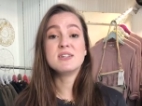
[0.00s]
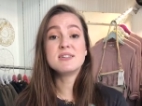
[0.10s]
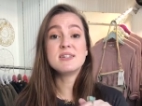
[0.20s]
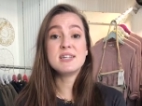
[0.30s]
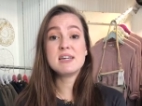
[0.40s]
send
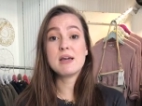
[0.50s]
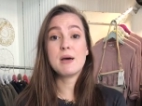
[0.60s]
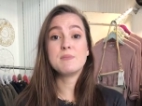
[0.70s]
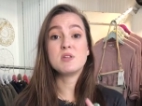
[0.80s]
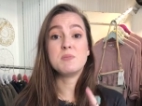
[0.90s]
us a
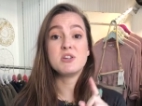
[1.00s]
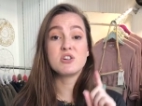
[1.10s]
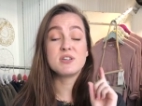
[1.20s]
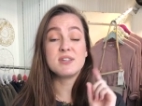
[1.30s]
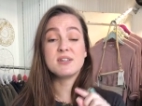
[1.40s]
DM, so be
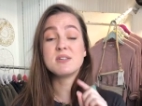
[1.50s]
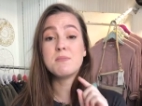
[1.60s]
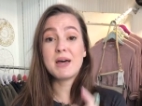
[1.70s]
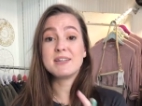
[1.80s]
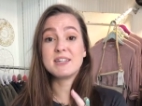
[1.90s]
sure to send us a
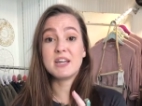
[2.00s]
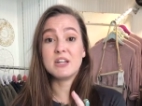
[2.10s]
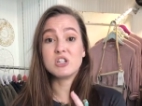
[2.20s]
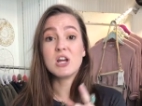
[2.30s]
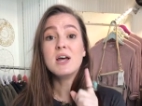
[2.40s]

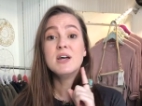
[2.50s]
message